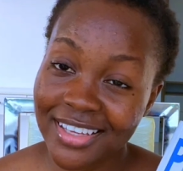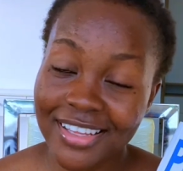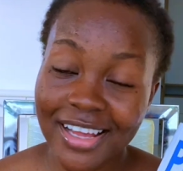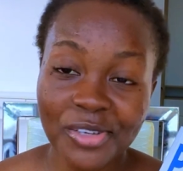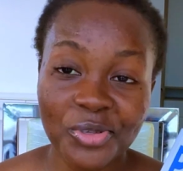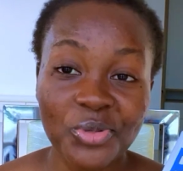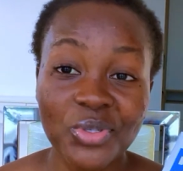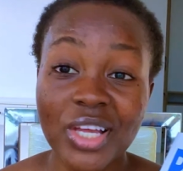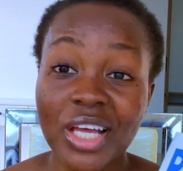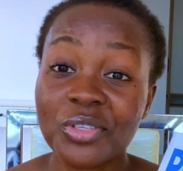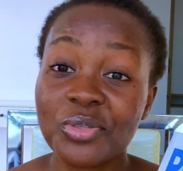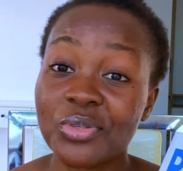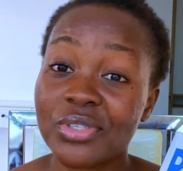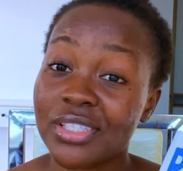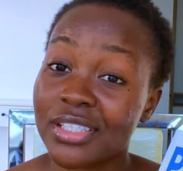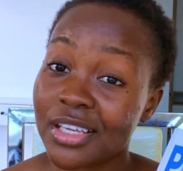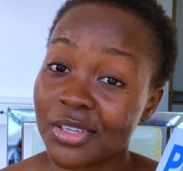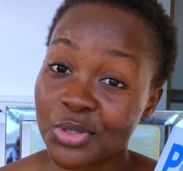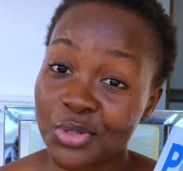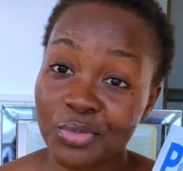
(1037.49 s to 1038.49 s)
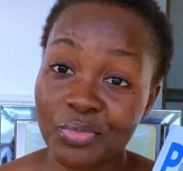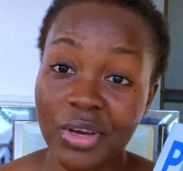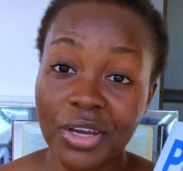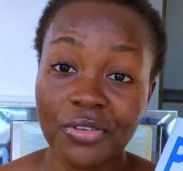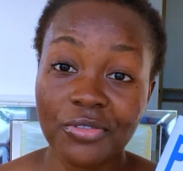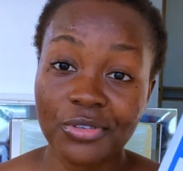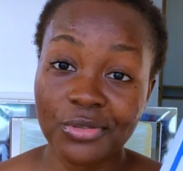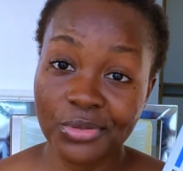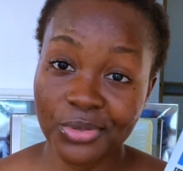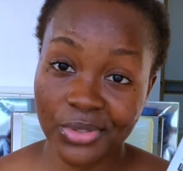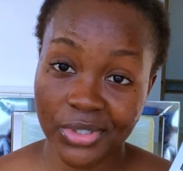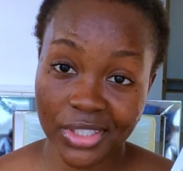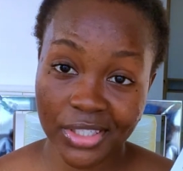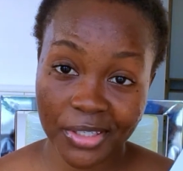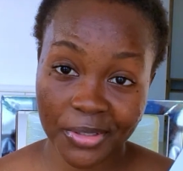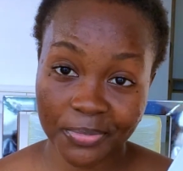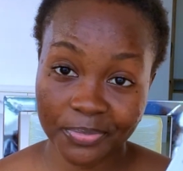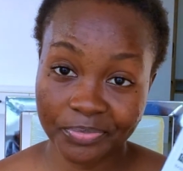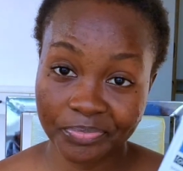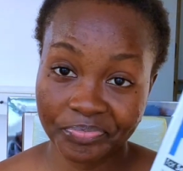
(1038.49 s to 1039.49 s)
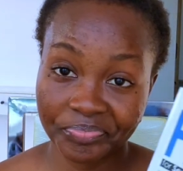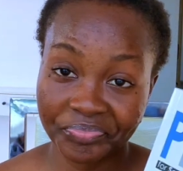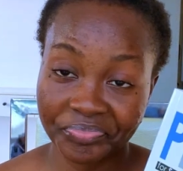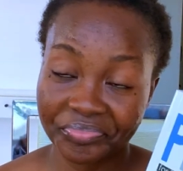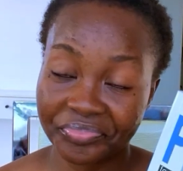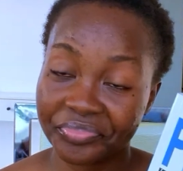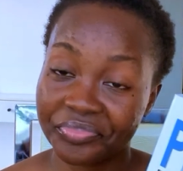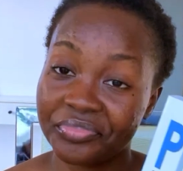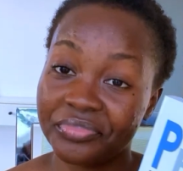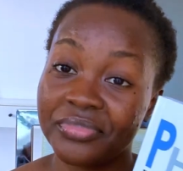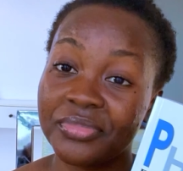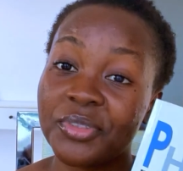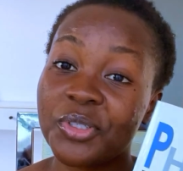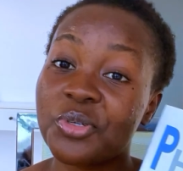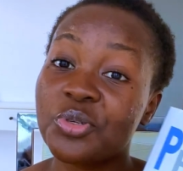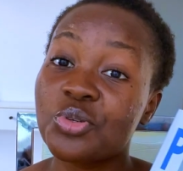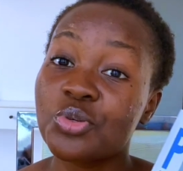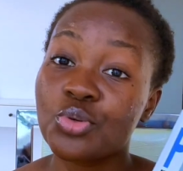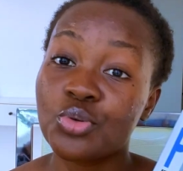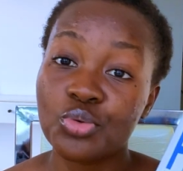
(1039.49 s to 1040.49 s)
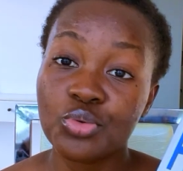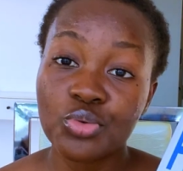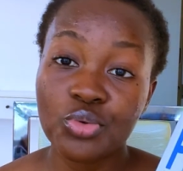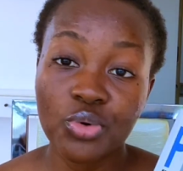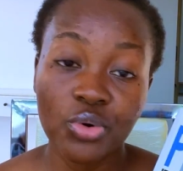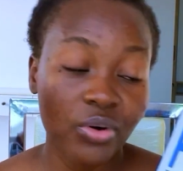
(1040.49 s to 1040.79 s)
I just had to settle my way for them. New school.